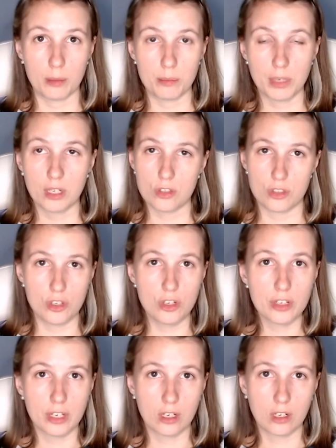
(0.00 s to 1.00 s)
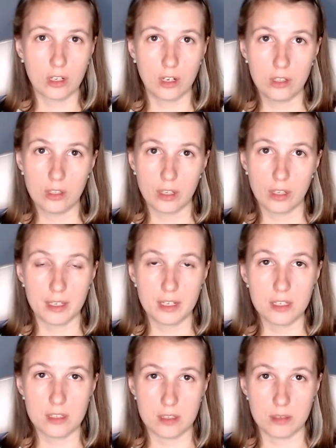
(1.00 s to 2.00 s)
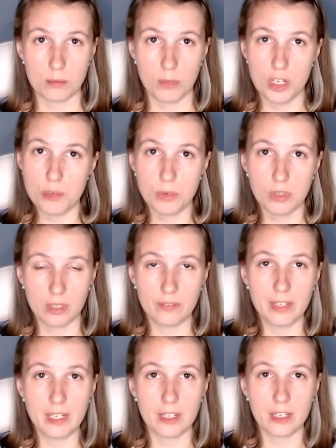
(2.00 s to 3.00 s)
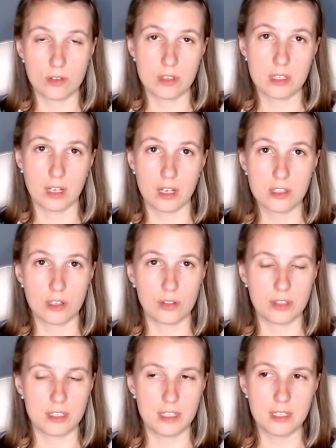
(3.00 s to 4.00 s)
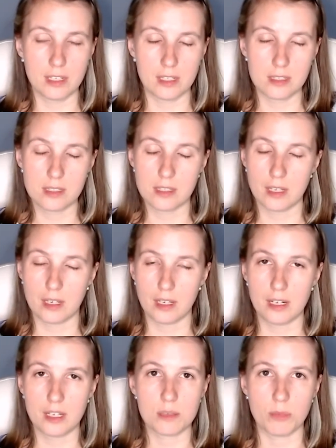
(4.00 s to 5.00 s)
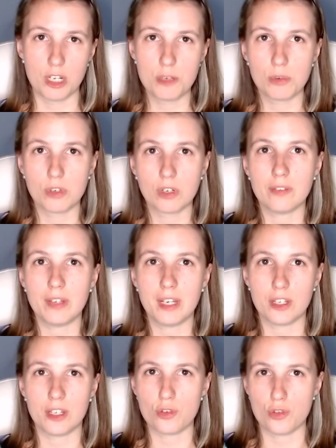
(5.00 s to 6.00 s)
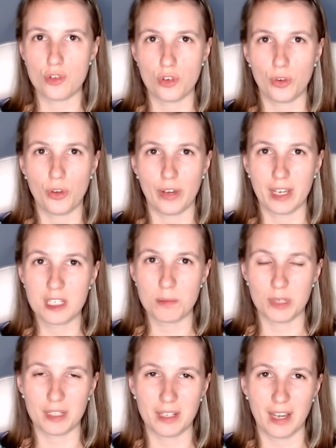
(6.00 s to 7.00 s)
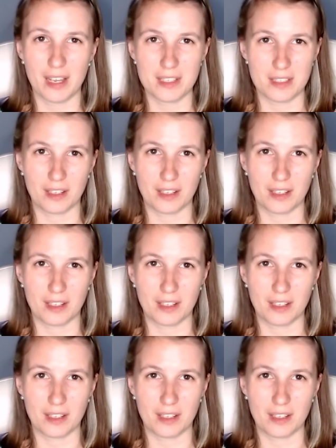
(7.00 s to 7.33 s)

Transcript: Because during a call, it is much more convenient to discuss all the details. It is much more convenient to show your expertise